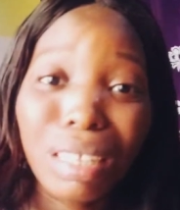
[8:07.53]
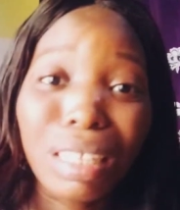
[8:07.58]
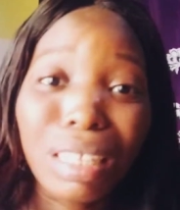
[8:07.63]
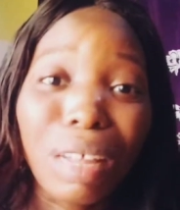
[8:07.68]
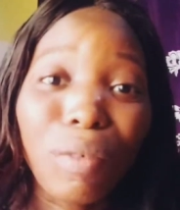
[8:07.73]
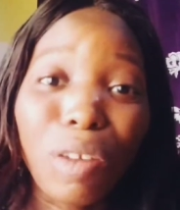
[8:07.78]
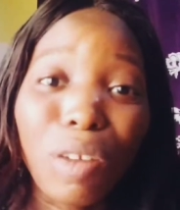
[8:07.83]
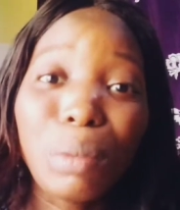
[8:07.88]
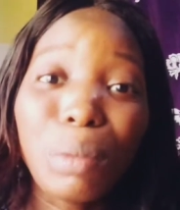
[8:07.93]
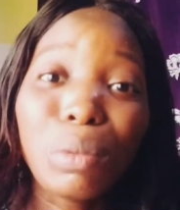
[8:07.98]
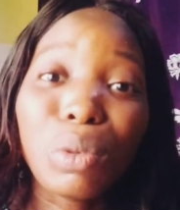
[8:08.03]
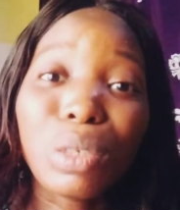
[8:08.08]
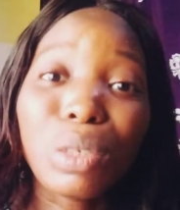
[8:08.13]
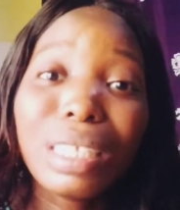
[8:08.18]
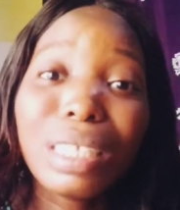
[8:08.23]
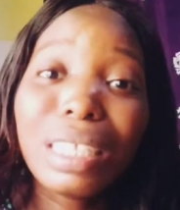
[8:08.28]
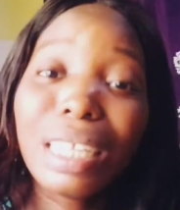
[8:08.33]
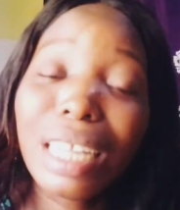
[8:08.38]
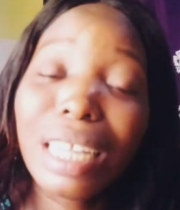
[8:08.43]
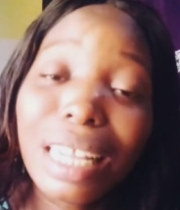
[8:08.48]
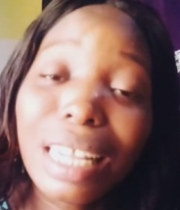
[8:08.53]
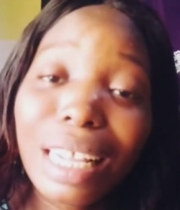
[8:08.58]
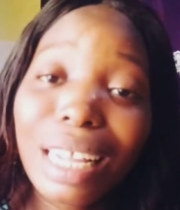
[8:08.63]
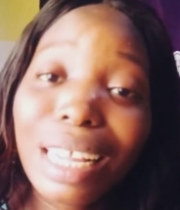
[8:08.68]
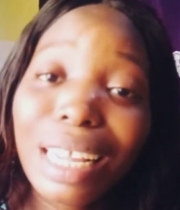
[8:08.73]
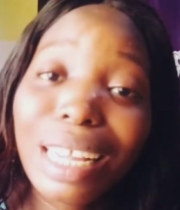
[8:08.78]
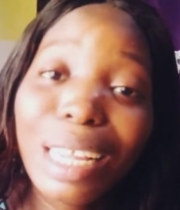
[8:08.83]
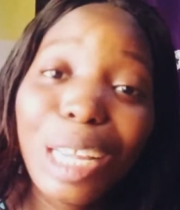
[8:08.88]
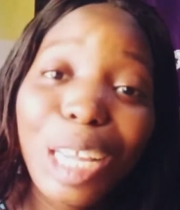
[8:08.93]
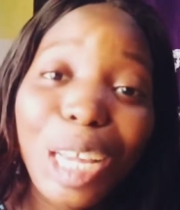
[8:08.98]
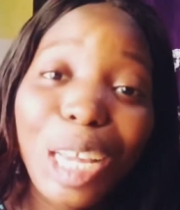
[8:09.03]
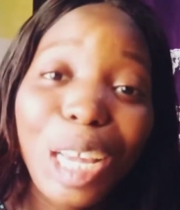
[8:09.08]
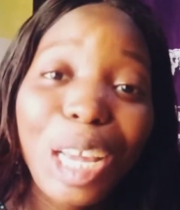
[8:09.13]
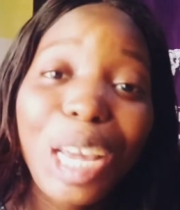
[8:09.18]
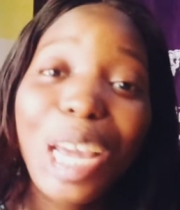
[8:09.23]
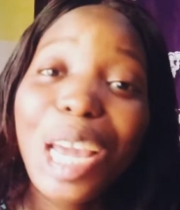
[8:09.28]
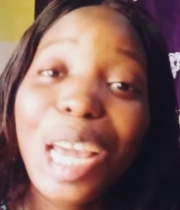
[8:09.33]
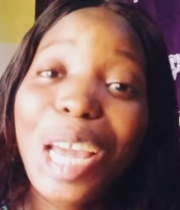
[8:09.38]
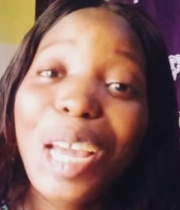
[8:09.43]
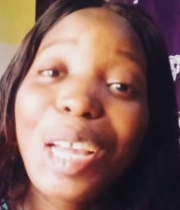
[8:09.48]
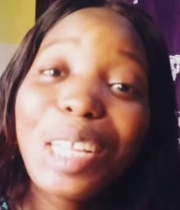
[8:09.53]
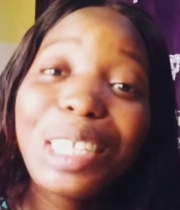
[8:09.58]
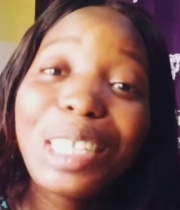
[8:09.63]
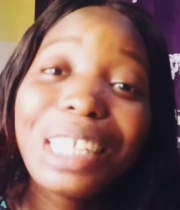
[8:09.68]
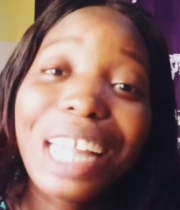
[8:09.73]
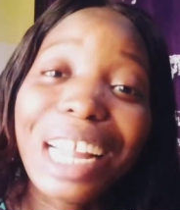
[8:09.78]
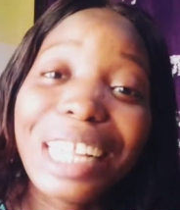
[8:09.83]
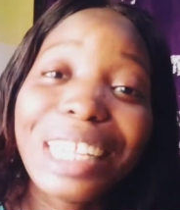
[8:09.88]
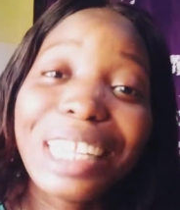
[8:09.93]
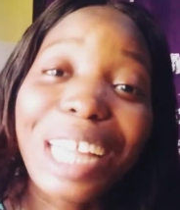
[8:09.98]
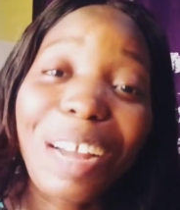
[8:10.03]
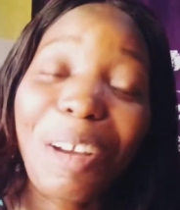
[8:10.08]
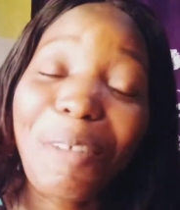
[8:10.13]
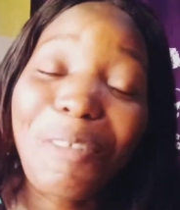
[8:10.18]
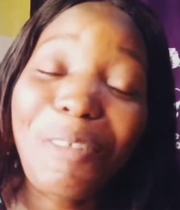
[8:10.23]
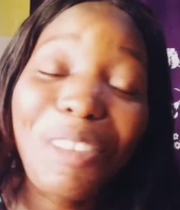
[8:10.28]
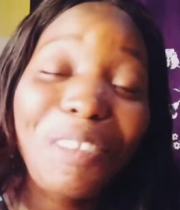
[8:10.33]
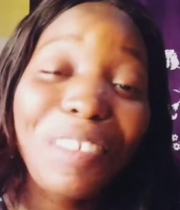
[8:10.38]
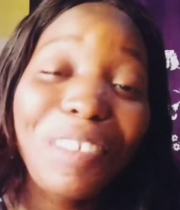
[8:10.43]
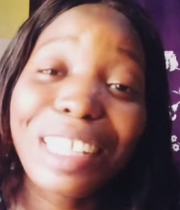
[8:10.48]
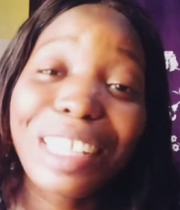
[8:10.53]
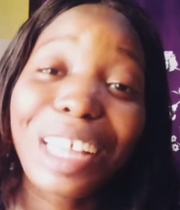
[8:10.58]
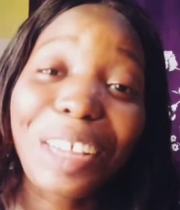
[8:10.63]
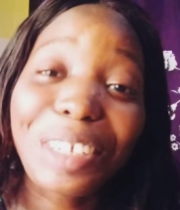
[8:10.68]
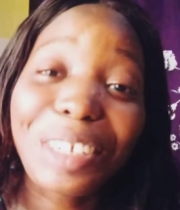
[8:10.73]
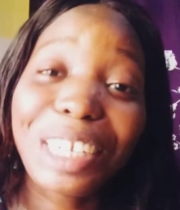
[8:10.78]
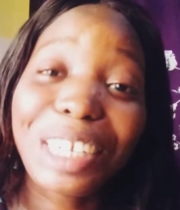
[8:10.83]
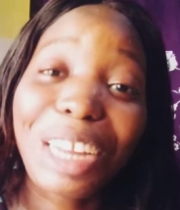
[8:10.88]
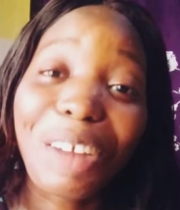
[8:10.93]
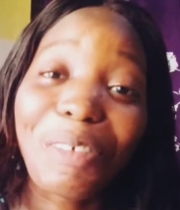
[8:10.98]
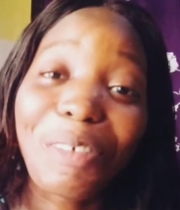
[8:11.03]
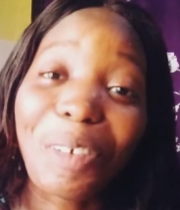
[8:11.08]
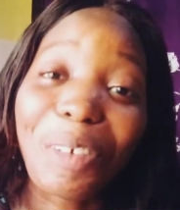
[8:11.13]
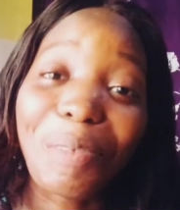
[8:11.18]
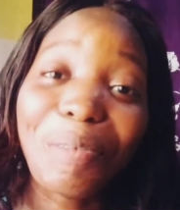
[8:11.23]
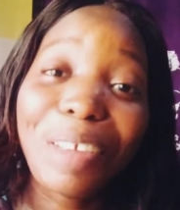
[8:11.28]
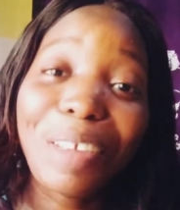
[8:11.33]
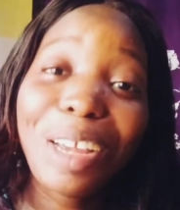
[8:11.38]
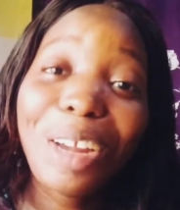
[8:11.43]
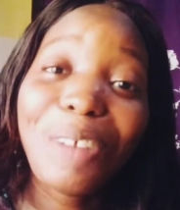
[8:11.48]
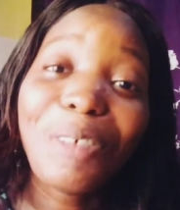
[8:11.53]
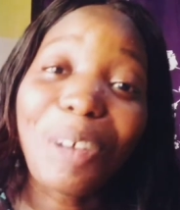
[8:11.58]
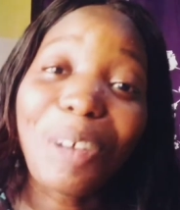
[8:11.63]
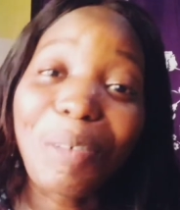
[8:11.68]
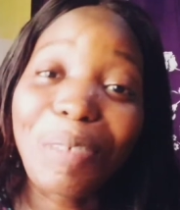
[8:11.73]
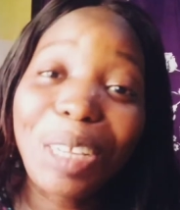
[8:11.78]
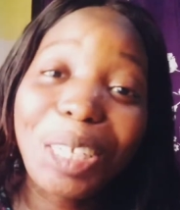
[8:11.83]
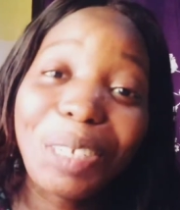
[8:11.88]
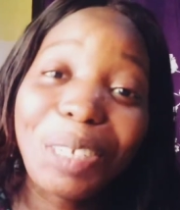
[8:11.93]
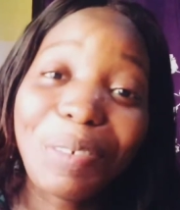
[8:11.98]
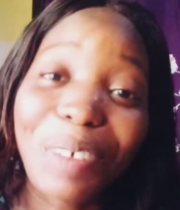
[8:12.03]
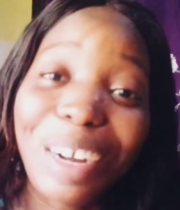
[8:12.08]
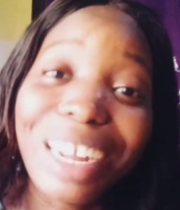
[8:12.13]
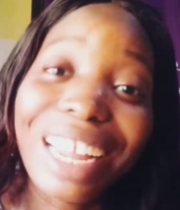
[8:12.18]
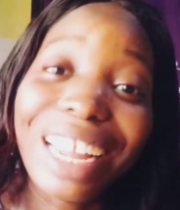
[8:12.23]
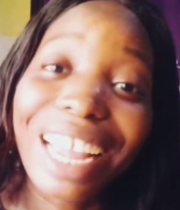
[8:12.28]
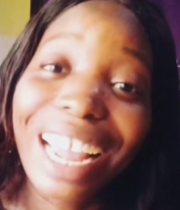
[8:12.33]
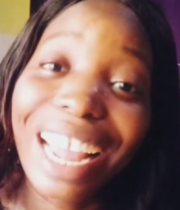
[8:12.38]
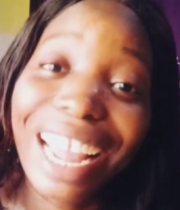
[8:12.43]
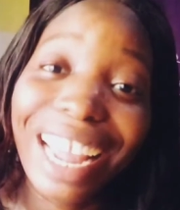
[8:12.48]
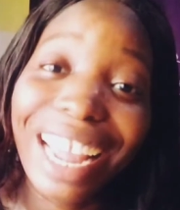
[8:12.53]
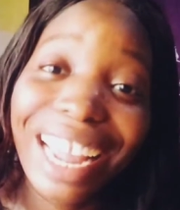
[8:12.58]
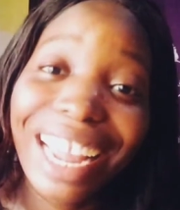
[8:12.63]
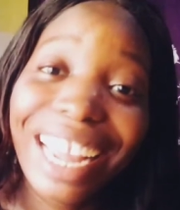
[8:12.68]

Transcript: That for him to steal 50,000 naira from a small girl,